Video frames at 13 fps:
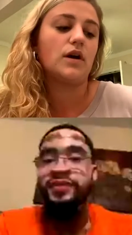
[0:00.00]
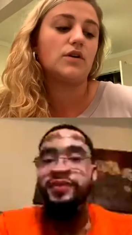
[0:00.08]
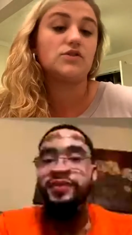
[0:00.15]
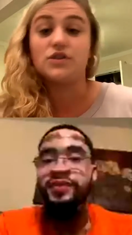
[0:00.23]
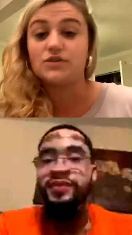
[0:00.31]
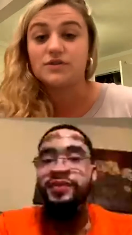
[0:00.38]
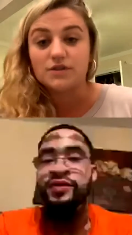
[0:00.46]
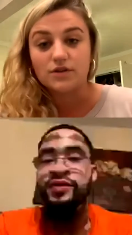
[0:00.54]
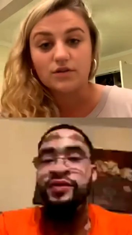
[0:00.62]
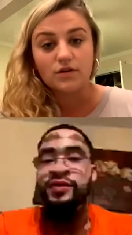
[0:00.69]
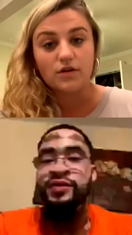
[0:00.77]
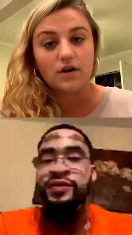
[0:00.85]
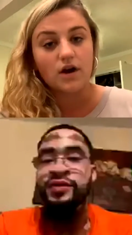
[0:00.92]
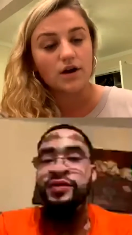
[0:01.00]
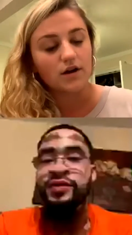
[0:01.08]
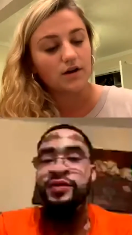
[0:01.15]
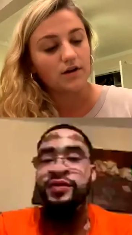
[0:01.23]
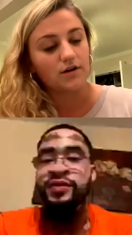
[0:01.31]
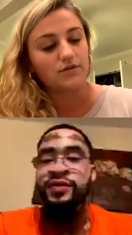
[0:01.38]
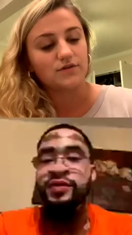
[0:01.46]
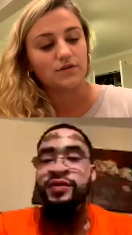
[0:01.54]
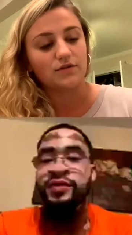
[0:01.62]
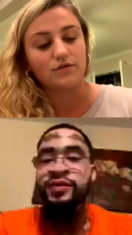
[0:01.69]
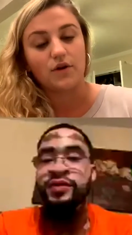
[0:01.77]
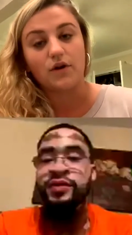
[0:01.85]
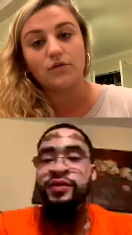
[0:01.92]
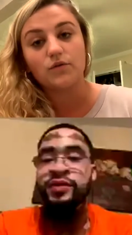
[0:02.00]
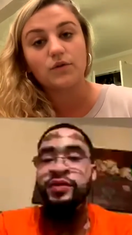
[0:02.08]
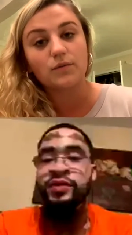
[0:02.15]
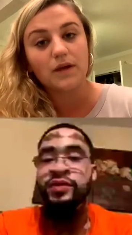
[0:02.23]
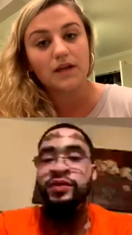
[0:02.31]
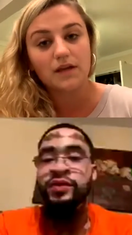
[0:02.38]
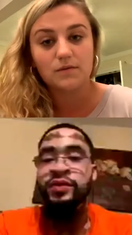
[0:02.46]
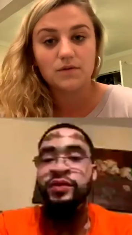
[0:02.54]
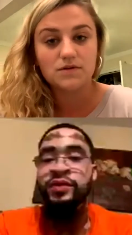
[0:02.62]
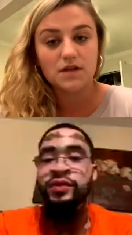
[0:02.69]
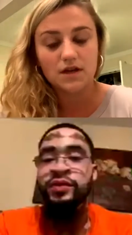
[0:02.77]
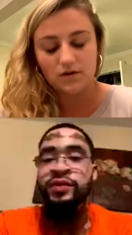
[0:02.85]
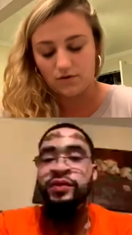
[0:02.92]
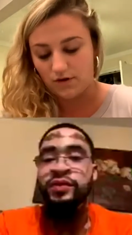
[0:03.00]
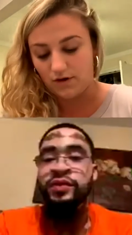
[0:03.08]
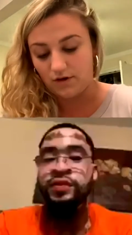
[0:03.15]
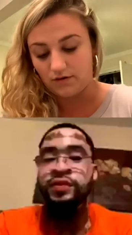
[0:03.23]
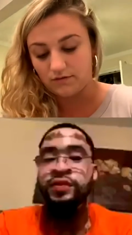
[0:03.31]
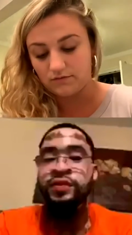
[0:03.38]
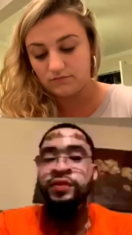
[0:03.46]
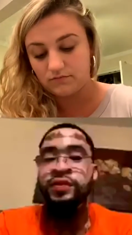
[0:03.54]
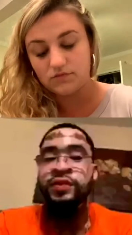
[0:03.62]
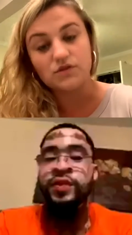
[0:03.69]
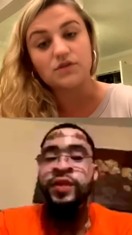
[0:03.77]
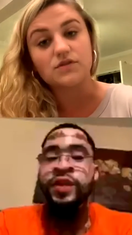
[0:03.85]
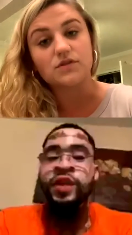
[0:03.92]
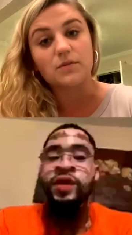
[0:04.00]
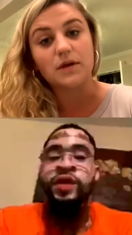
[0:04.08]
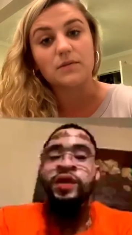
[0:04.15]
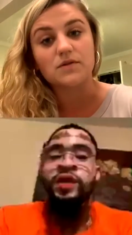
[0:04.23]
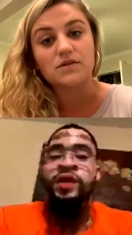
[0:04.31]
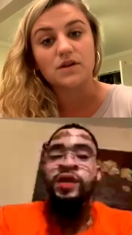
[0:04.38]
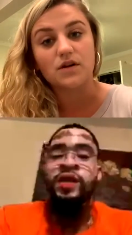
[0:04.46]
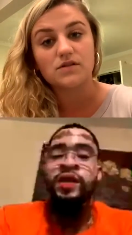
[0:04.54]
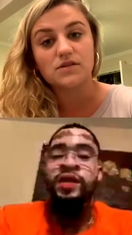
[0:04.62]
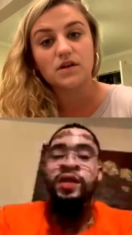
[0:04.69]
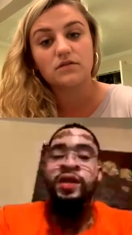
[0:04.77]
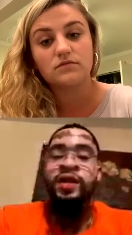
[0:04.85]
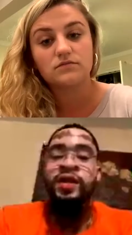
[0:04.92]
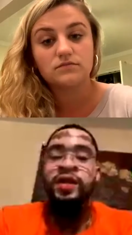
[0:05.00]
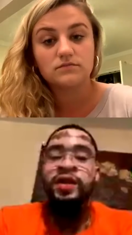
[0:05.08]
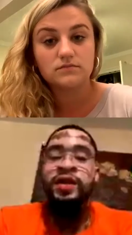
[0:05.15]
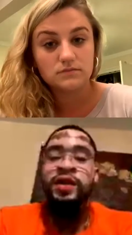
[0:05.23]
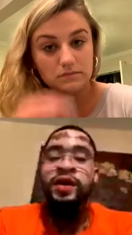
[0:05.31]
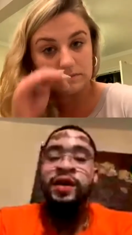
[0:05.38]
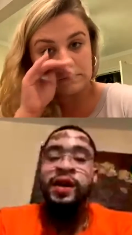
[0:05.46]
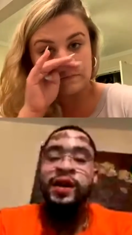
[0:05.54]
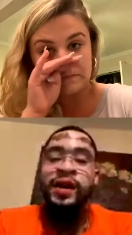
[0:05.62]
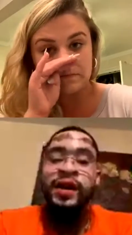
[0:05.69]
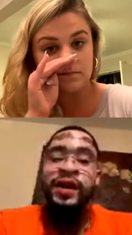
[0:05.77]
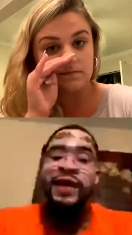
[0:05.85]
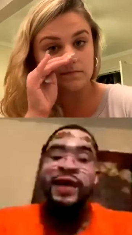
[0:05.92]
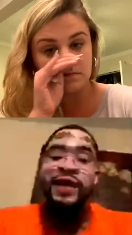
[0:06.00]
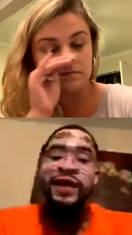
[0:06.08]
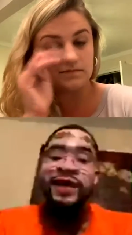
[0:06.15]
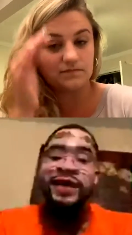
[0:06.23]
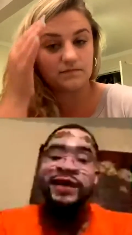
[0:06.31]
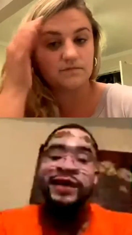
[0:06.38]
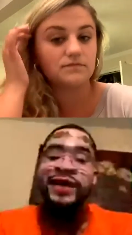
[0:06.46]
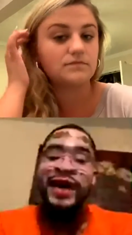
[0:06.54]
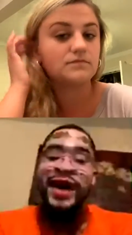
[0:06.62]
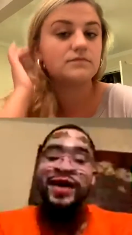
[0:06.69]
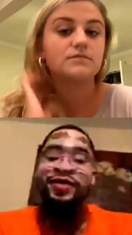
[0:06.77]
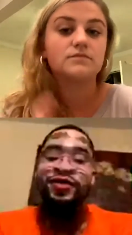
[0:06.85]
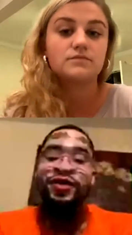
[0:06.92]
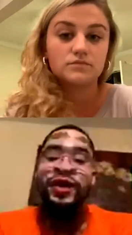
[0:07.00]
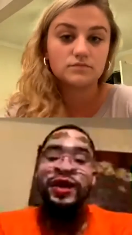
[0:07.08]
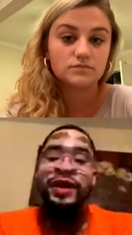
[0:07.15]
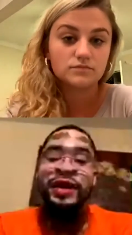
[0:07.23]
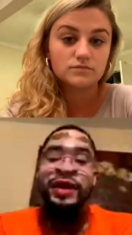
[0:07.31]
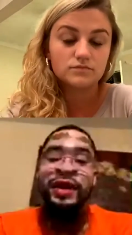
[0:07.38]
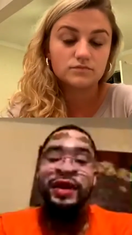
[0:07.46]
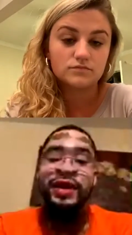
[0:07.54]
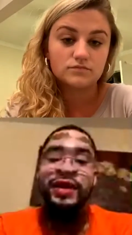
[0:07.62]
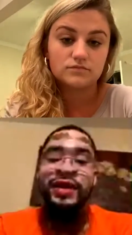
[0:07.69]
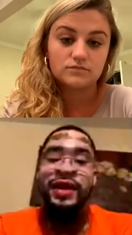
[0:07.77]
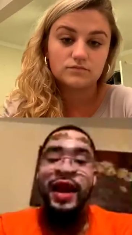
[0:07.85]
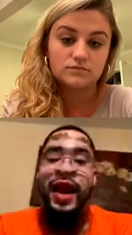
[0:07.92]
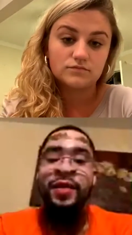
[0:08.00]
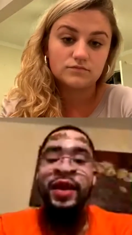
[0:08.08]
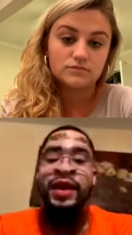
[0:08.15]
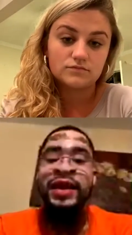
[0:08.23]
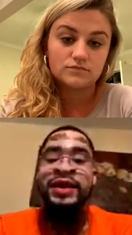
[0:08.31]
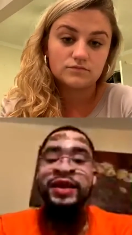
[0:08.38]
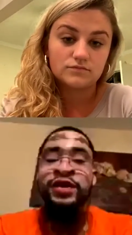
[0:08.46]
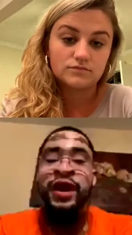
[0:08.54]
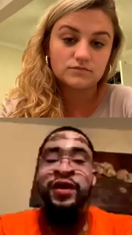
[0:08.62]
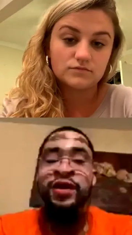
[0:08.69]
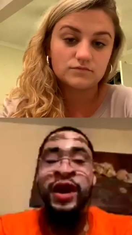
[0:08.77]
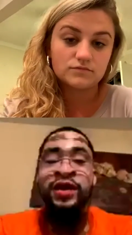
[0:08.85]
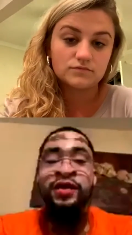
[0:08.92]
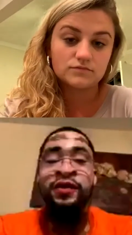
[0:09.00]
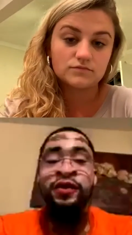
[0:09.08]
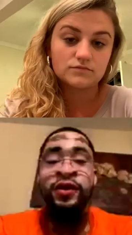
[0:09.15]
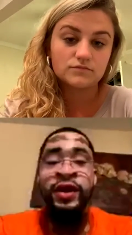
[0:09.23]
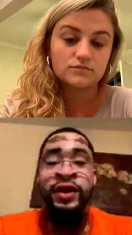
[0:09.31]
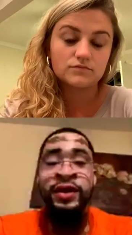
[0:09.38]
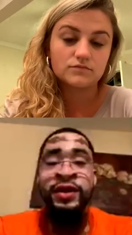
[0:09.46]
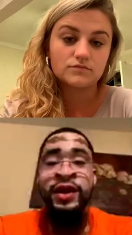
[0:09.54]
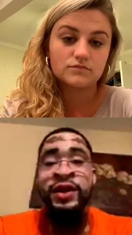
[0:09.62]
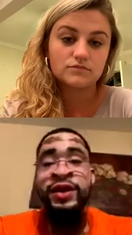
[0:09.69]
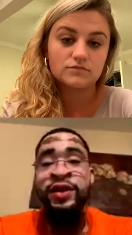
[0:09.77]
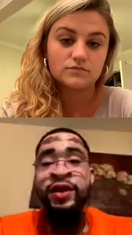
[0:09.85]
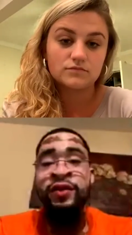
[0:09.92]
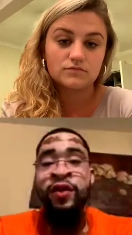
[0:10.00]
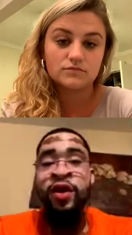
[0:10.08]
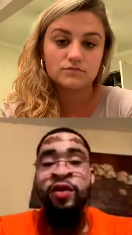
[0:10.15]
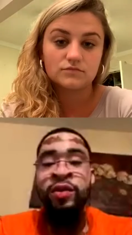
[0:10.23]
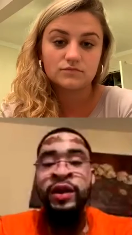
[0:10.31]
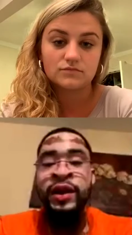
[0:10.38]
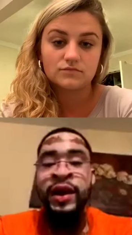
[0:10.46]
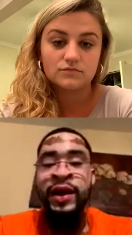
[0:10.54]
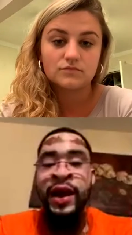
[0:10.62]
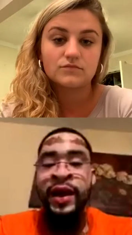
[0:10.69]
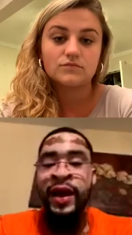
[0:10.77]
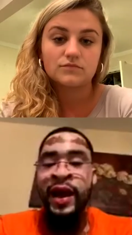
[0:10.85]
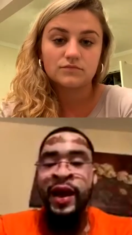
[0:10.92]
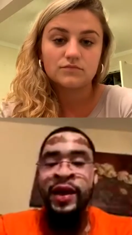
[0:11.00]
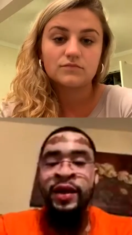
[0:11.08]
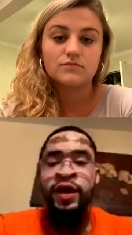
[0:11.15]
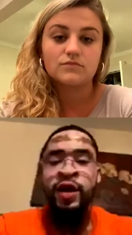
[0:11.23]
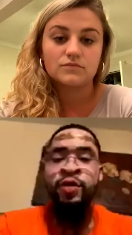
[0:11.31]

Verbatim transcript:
Speaker 1: do you still are you still involved with making music, or do you still make music also?
Speaker 2: Uh, not really. I mean, I still have a lot of friends that still involved with that. Like, I got a couple